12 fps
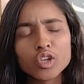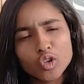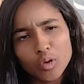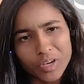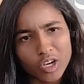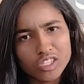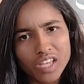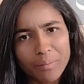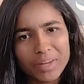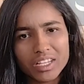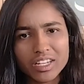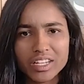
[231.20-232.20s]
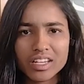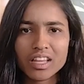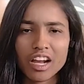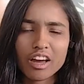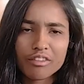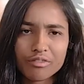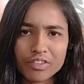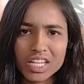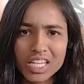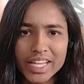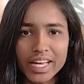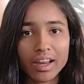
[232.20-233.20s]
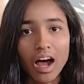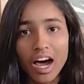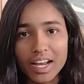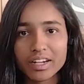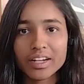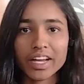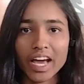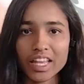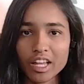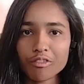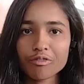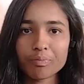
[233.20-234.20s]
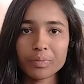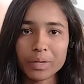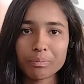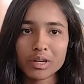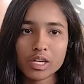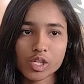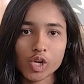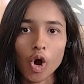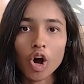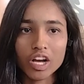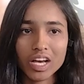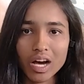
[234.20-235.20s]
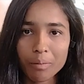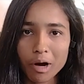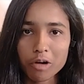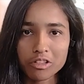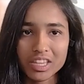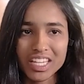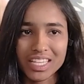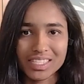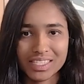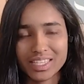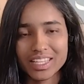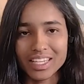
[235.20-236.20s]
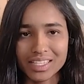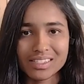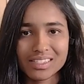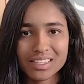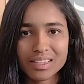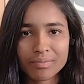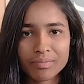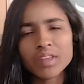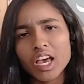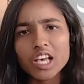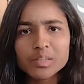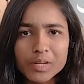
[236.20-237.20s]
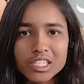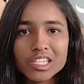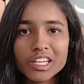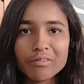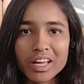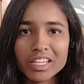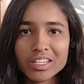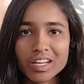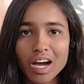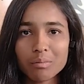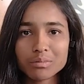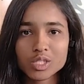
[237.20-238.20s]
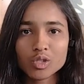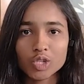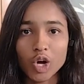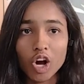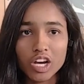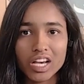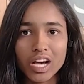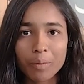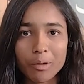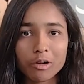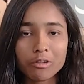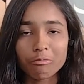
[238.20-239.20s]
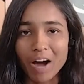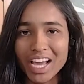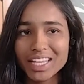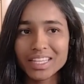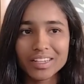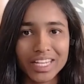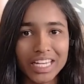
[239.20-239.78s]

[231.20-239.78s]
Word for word: You know, because I'm an Indian and I feel there aren't enough people talking about these things. Especially when it comes to talking about why the